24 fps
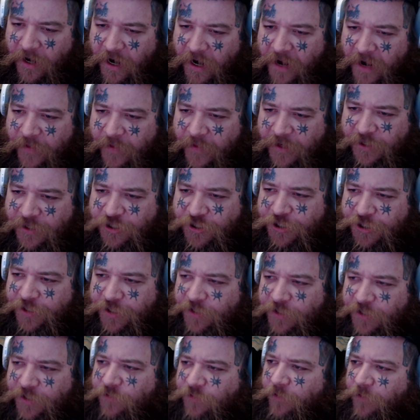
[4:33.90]
And then she
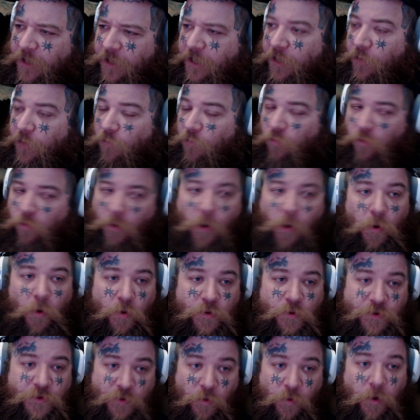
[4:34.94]
just fucking
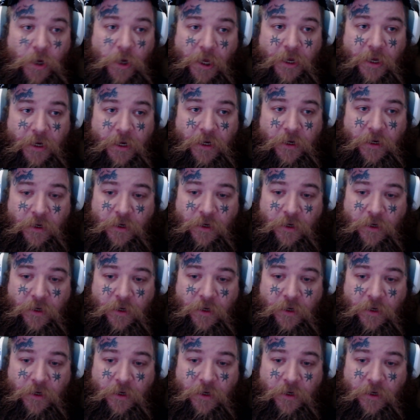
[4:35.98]
rolls away.